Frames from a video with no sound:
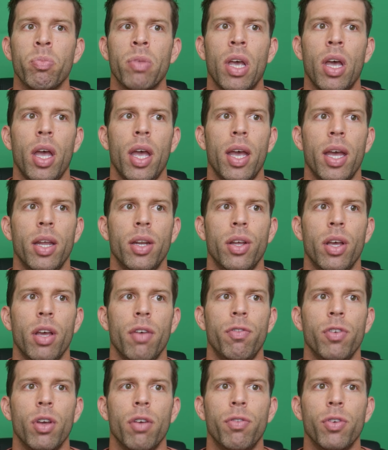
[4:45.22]
And
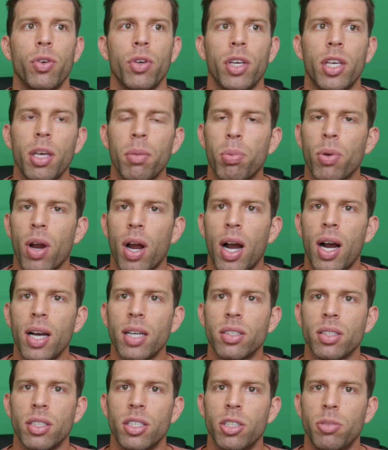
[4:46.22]
if you can keep your
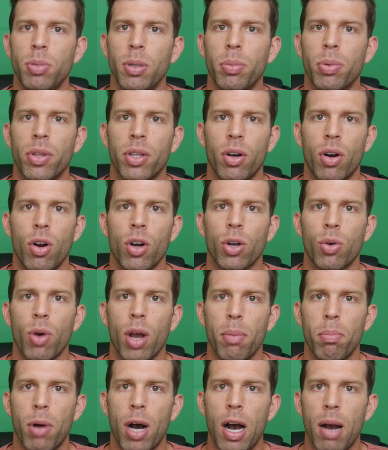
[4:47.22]
eyes on these people that aren't
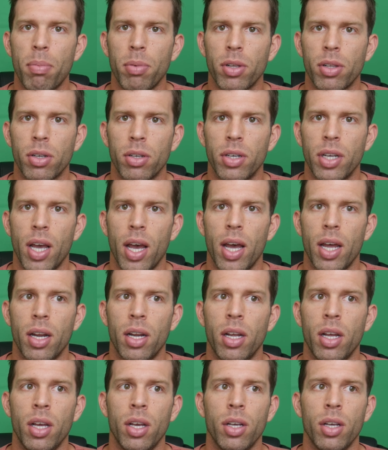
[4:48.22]
quite popular yet,